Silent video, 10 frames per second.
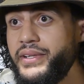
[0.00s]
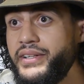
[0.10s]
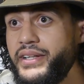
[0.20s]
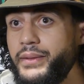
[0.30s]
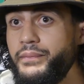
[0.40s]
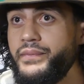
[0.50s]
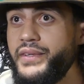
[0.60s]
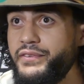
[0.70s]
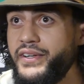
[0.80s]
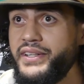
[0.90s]
And
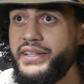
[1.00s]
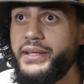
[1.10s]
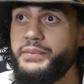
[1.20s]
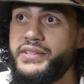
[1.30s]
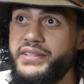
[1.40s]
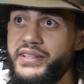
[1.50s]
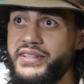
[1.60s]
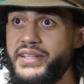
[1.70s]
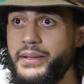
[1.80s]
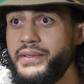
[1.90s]
if I had kept to the same